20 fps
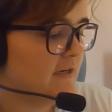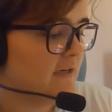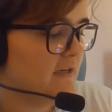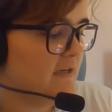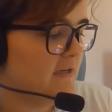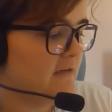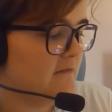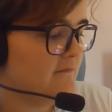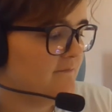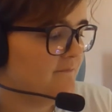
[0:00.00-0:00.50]
I
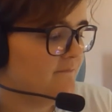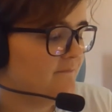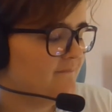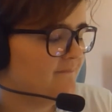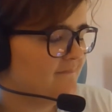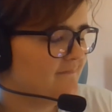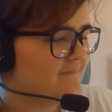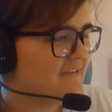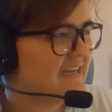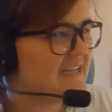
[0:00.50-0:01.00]
need.
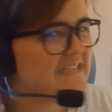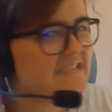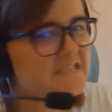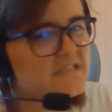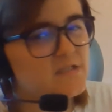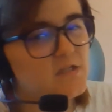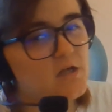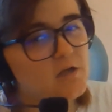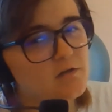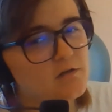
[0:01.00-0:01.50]

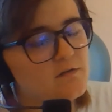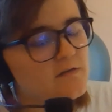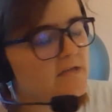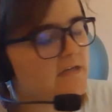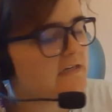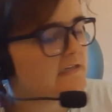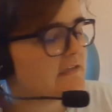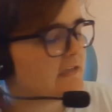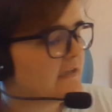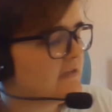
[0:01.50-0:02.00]
That's longer than
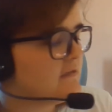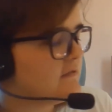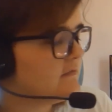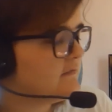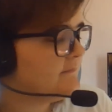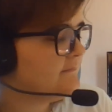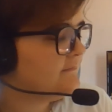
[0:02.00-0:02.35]
I'd like.